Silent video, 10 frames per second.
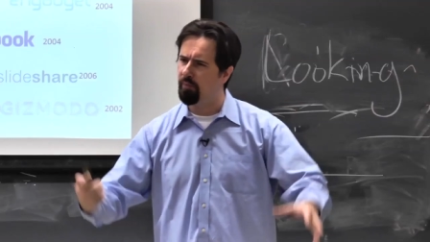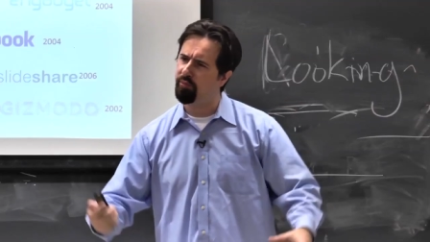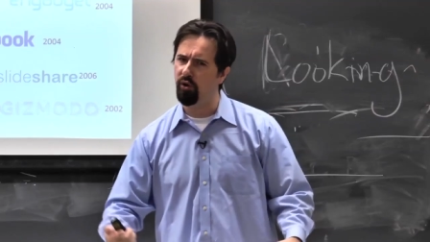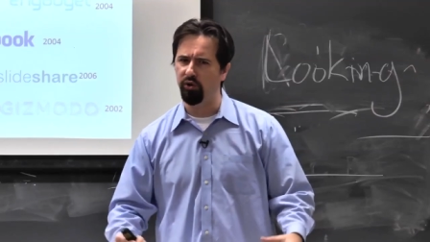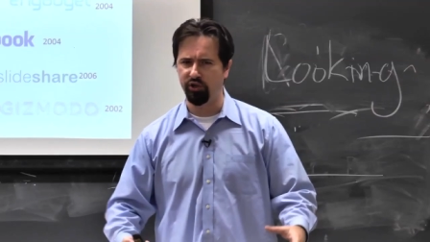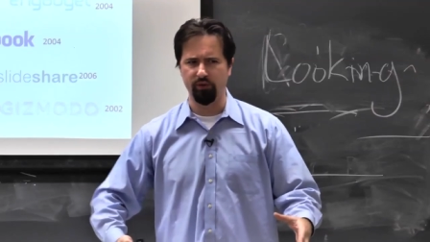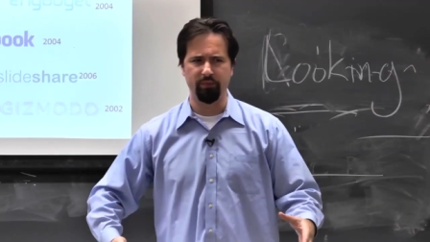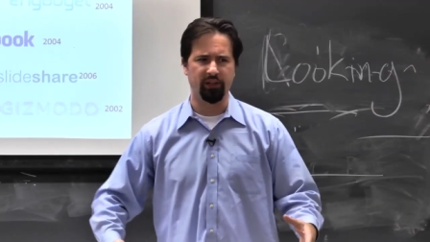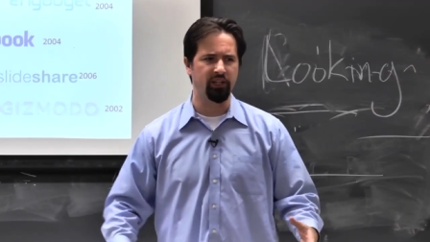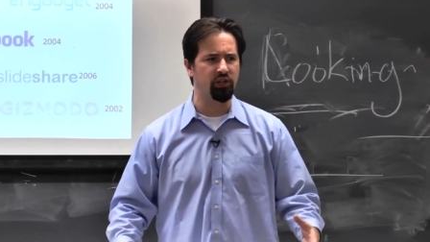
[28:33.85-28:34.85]
approach to
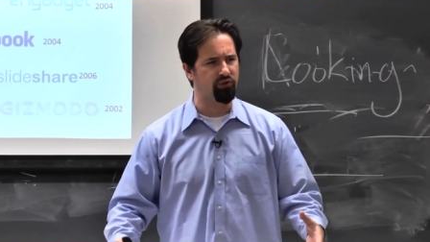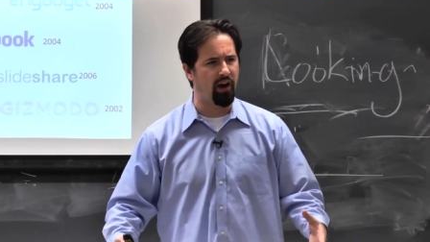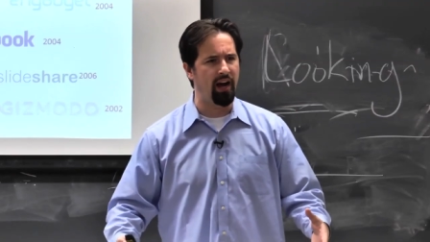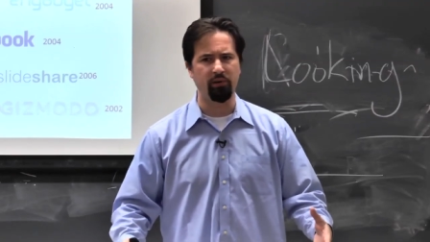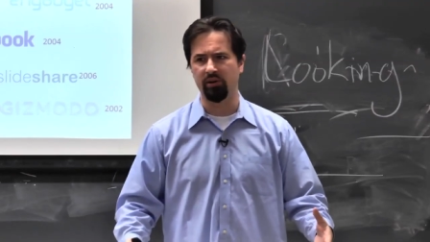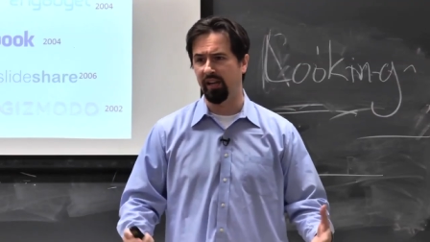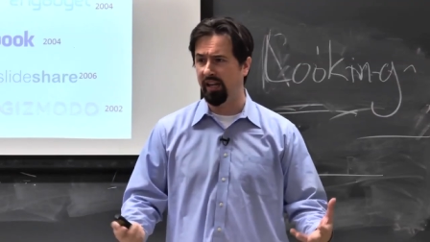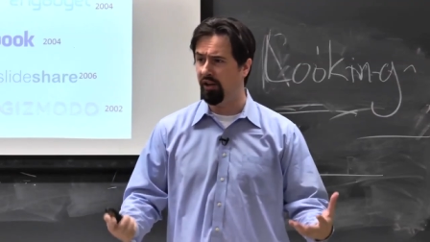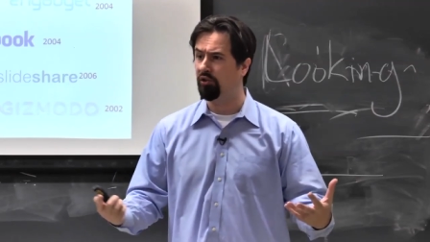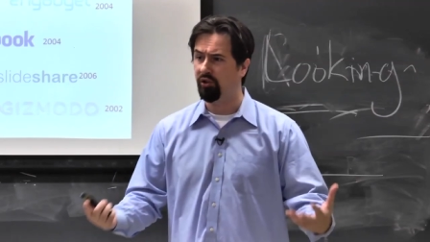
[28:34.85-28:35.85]
building Triberr
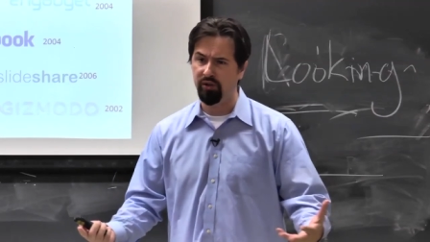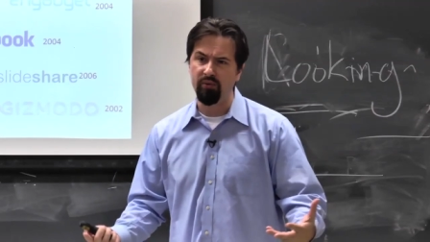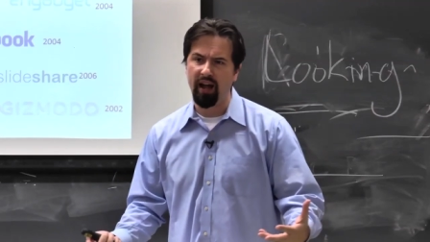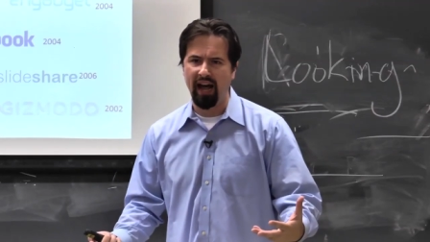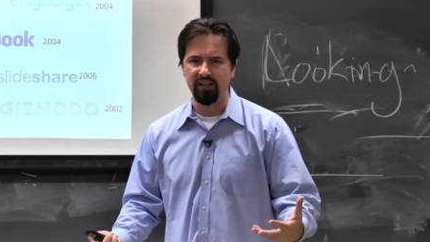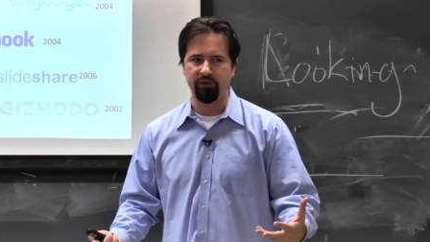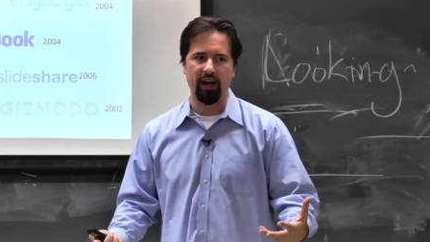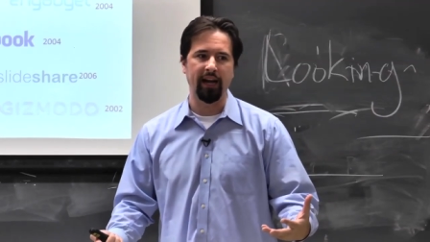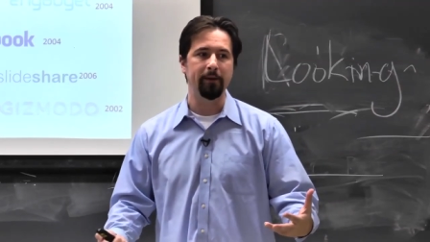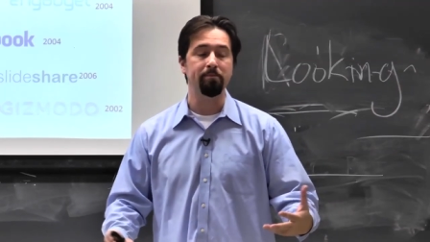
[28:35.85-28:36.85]
here to you guys,
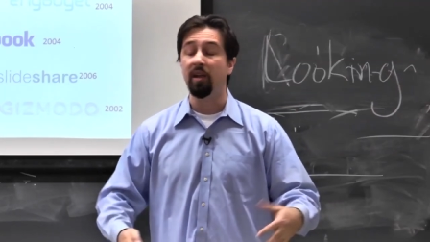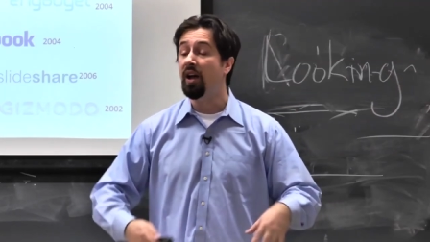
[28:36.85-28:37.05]
right?